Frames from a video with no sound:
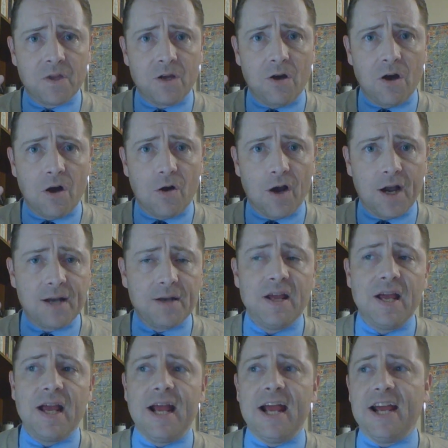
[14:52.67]
All right
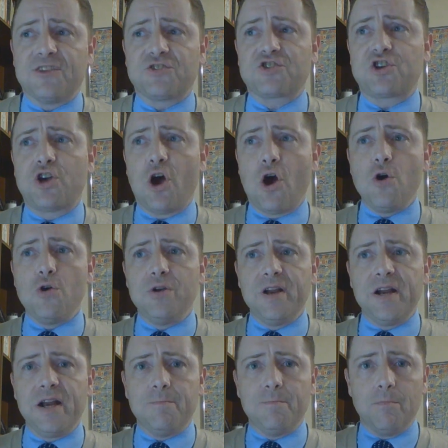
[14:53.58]
it's
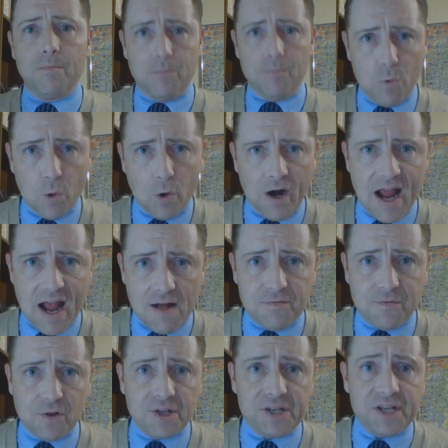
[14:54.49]
coated more
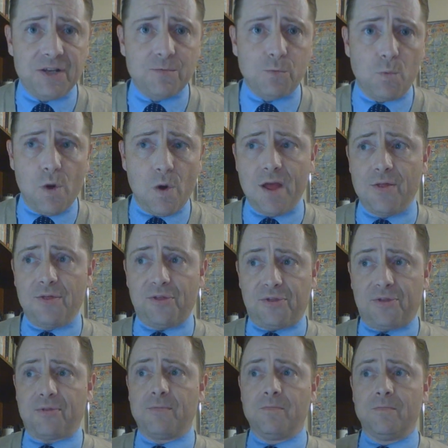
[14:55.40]
heavily
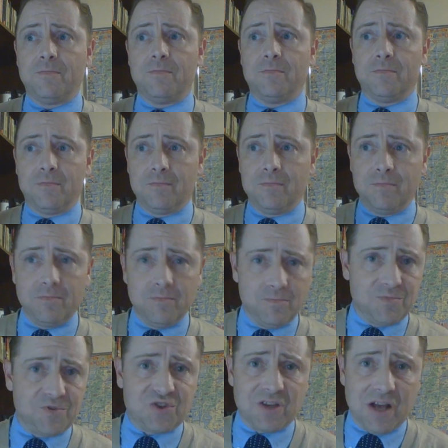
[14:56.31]
with
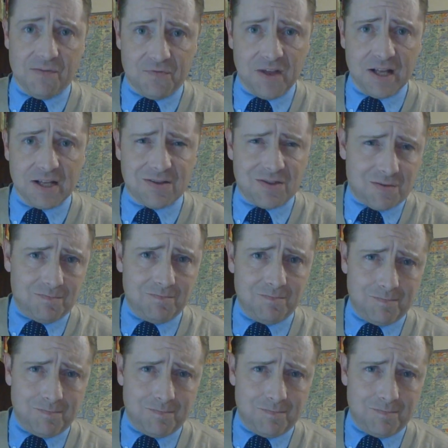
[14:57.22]
stuff that's